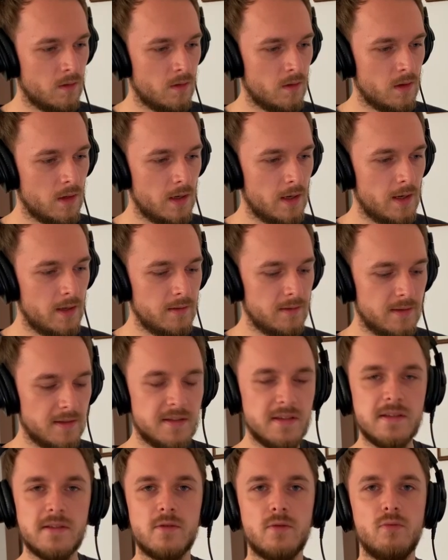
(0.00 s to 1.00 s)
And this
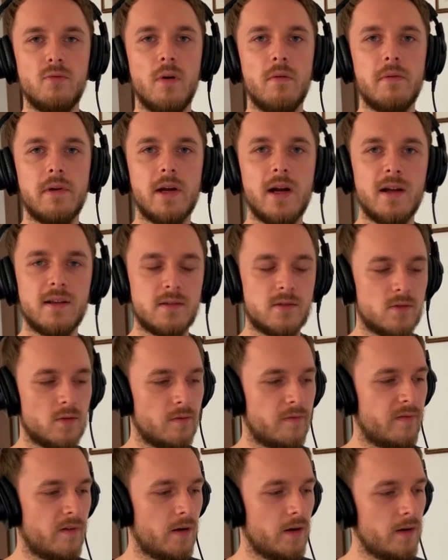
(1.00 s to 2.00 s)
is what we got so
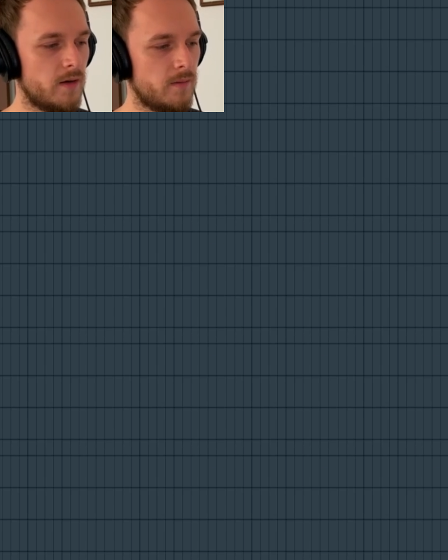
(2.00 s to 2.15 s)
far.